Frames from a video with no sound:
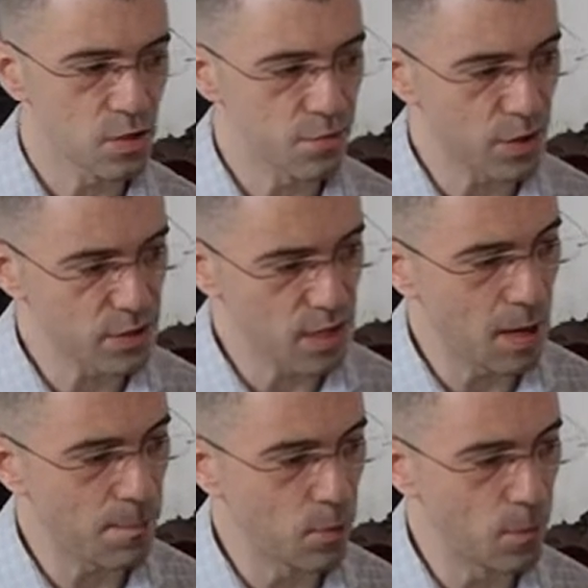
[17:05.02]
for
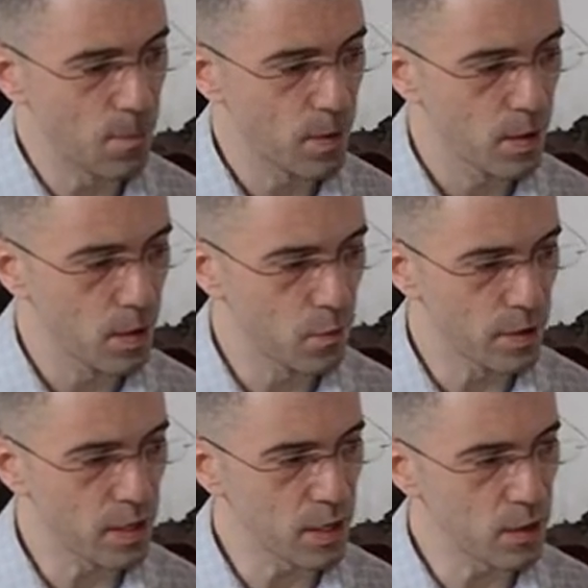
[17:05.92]
example, we
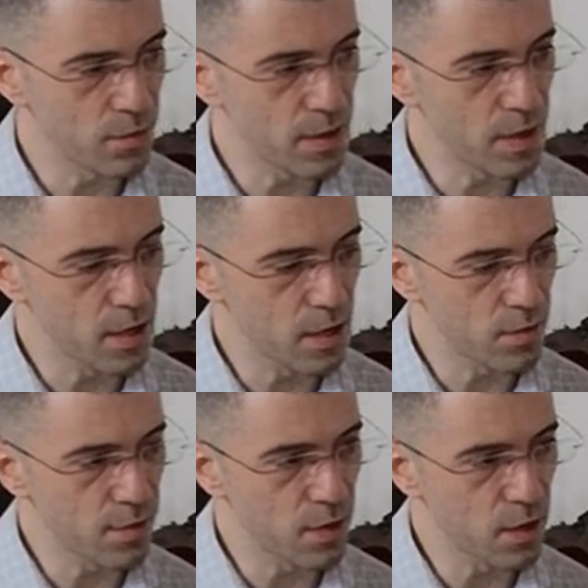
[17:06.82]
click on the here on
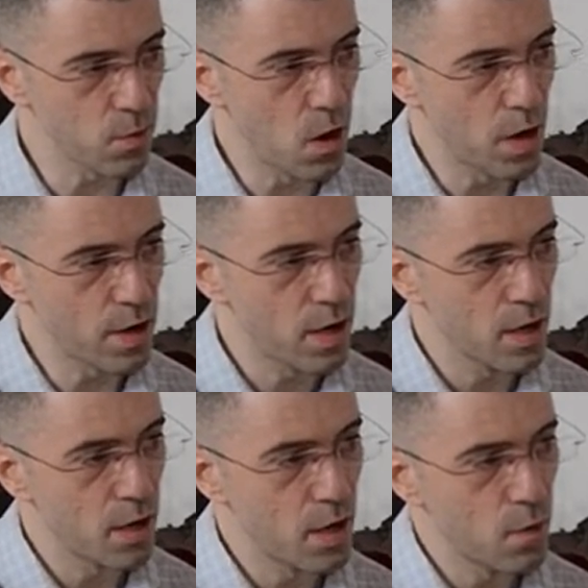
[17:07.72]
31,
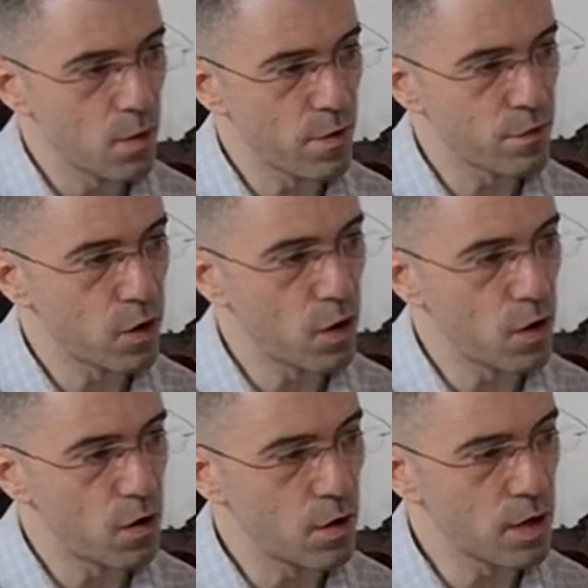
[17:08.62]
we've got
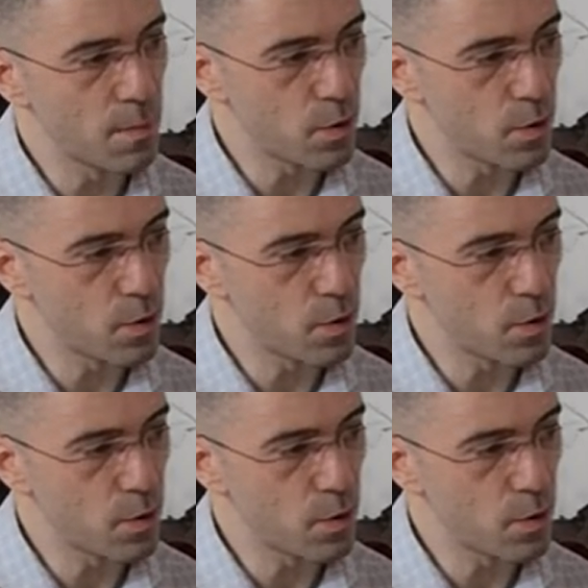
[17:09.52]
number